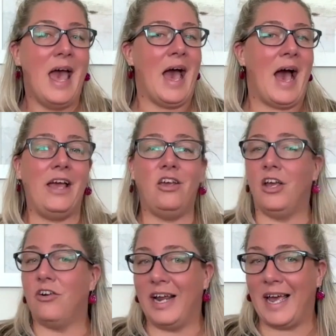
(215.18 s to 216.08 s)
how you
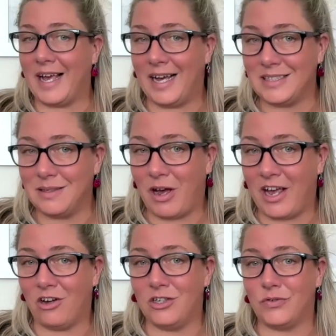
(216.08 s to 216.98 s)
can create custom
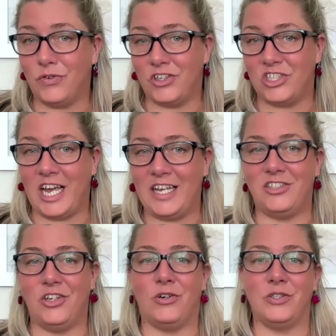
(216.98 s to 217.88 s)
icons for your chat
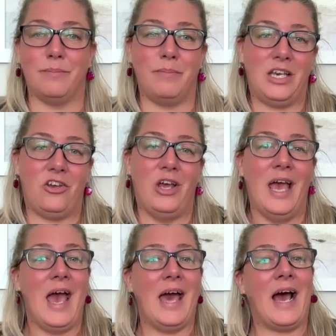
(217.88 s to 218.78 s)
circles and menu,
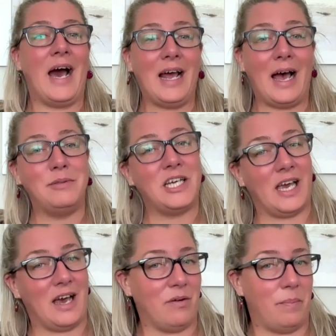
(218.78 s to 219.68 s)
and how to update
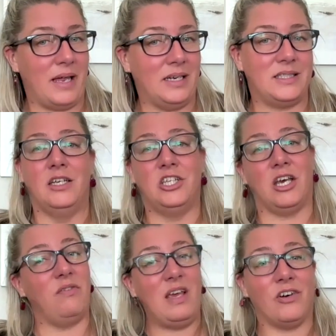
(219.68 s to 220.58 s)
cover banners to
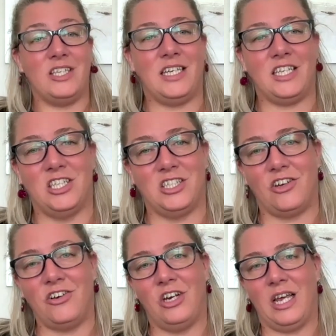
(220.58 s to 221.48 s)
give every section its
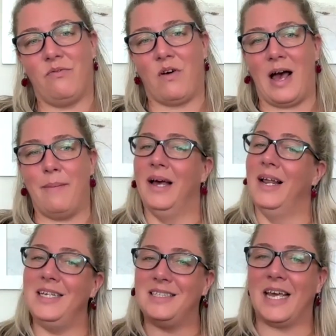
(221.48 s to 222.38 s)
own unique vibe.
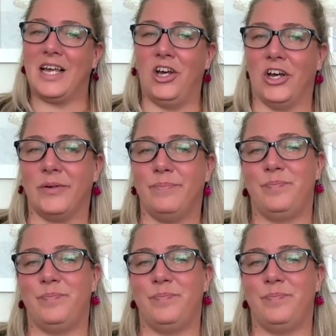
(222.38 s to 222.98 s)
Let's take a look.